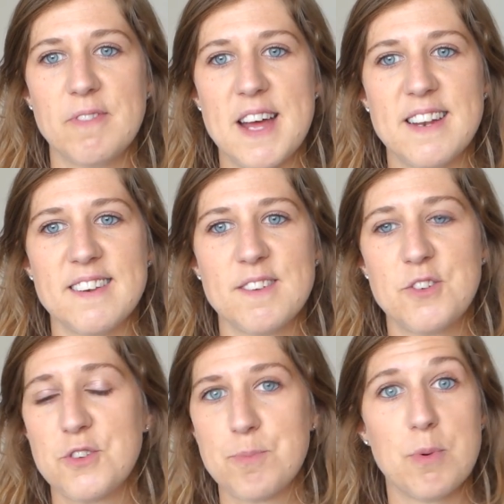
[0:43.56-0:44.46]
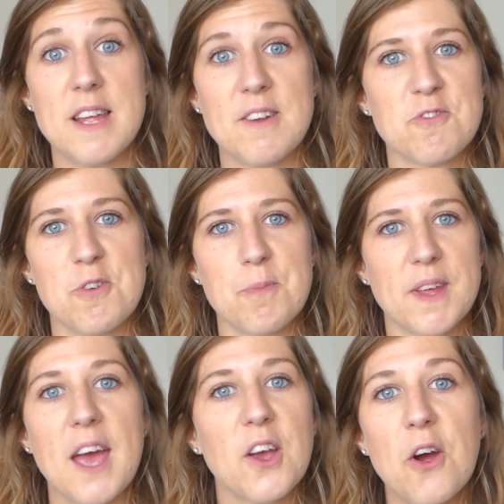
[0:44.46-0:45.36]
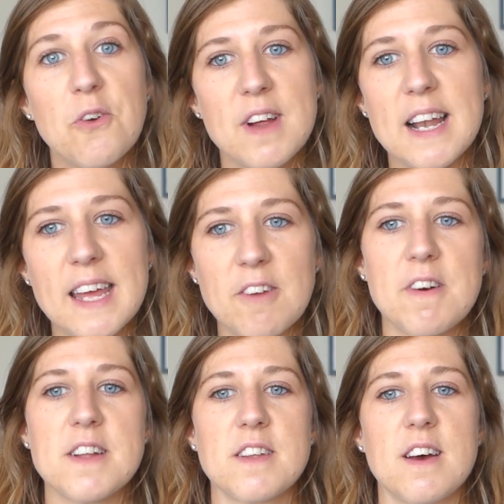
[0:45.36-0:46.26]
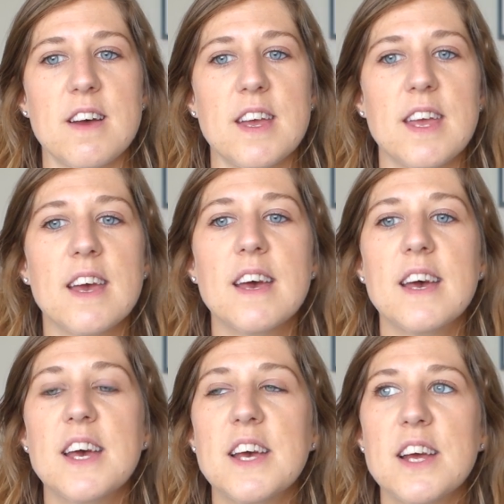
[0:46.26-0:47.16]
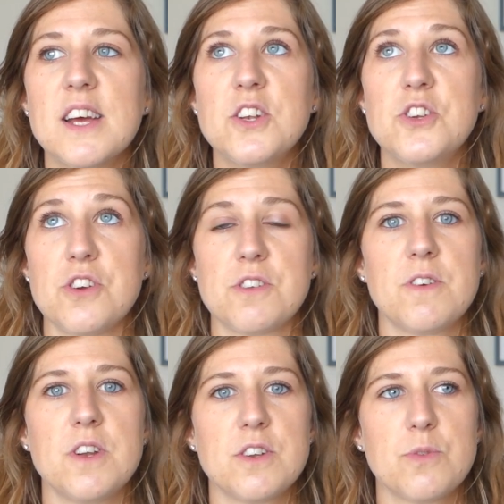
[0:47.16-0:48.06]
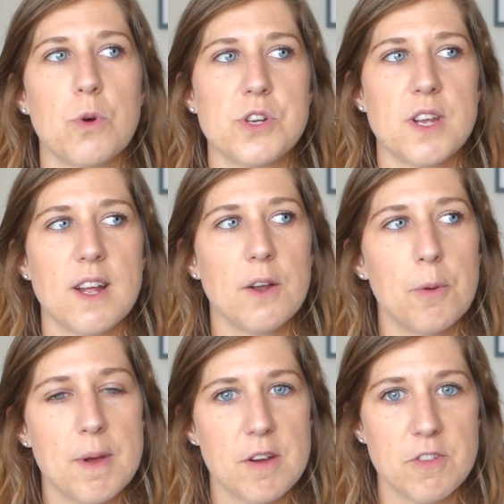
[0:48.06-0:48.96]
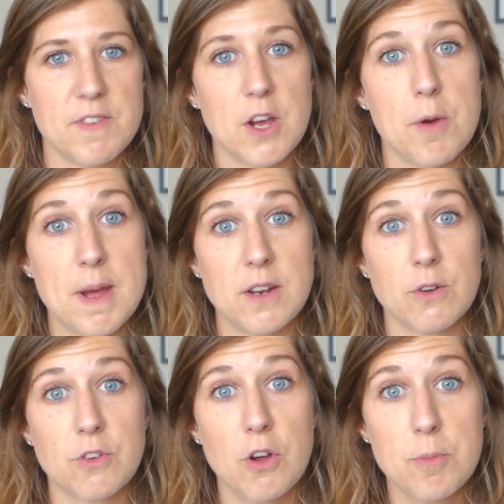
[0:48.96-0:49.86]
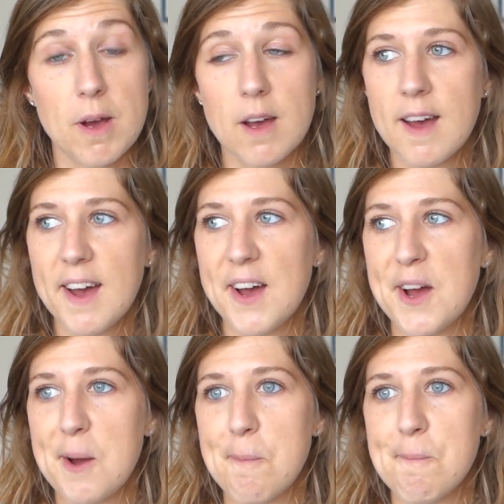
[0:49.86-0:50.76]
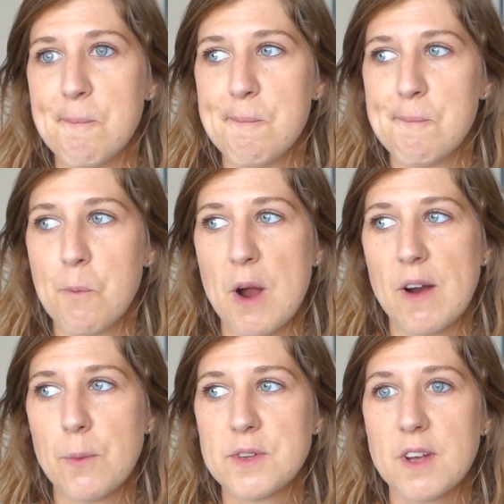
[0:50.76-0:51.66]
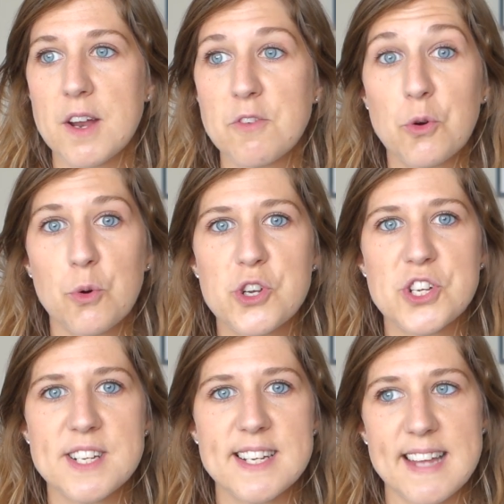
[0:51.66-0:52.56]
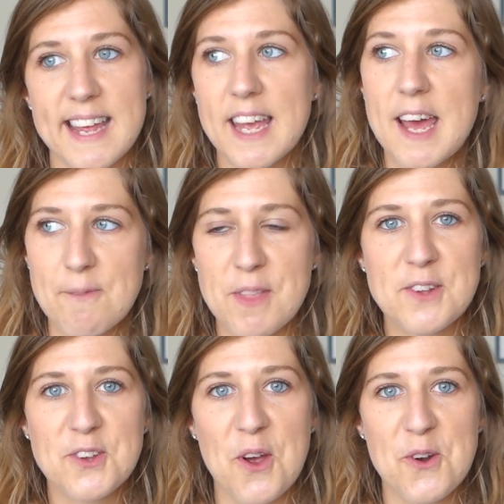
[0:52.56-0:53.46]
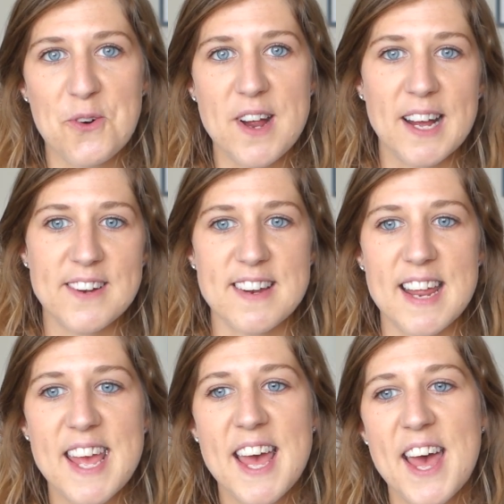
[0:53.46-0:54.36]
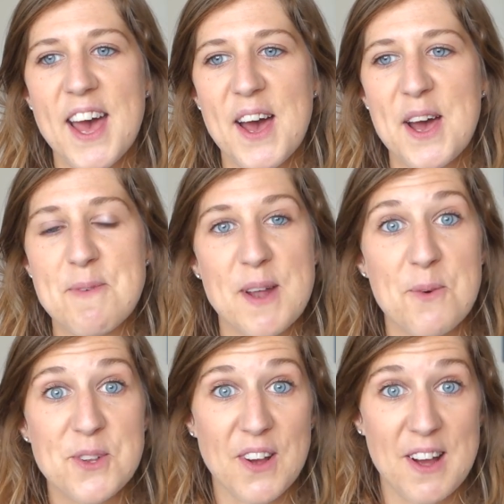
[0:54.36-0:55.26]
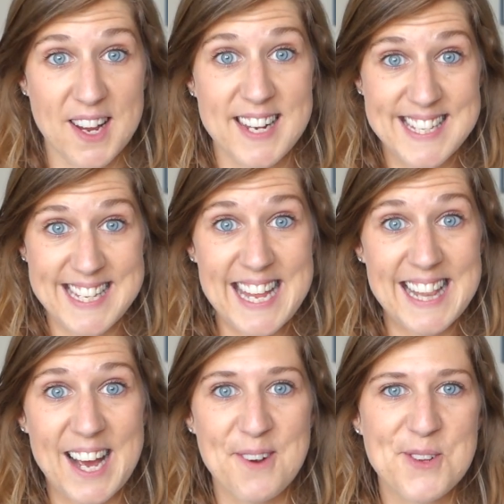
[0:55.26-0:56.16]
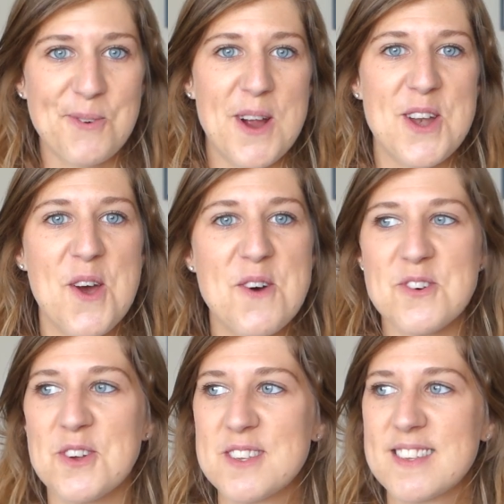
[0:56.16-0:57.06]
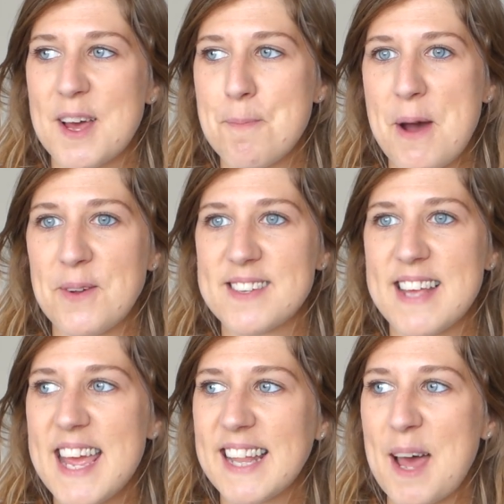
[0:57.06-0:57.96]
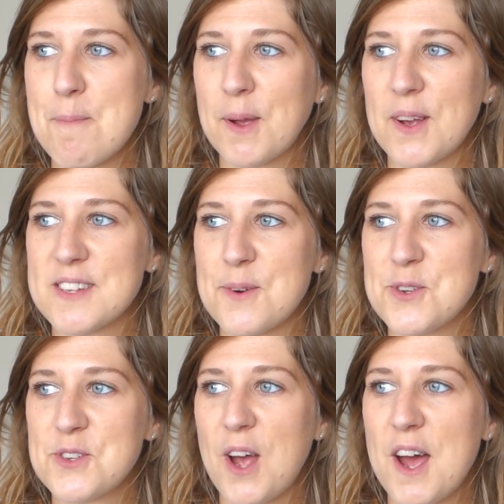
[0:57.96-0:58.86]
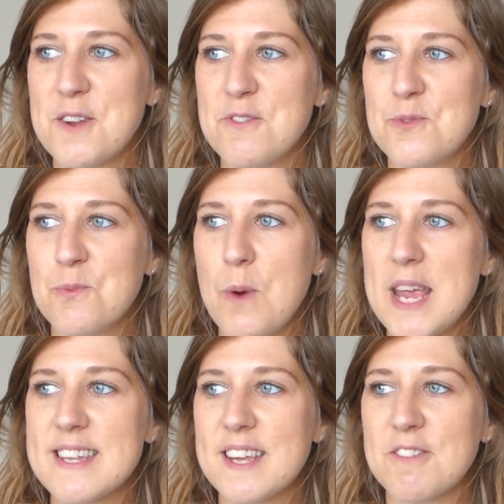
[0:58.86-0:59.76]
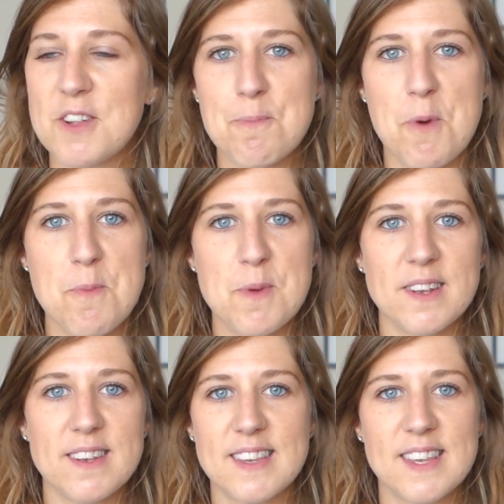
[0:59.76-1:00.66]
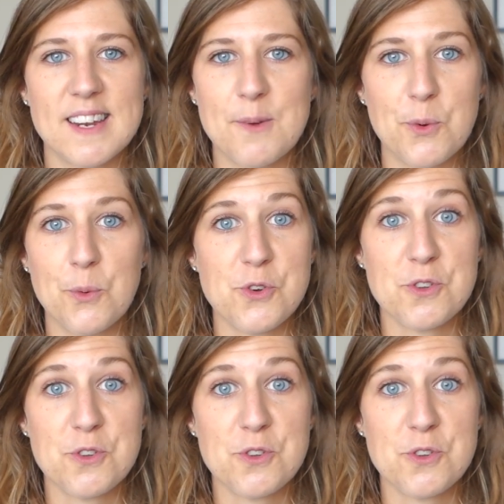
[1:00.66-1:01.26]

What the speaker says: and just brilliant from the get-go, really. In fact, I just finished watching a little bit of the video I made in October, where I was kind of cautiously saying, yeah, and things are going all right actually. And I could see that I was quite nervous about saying that because I was kind of waiting for the moment that it would all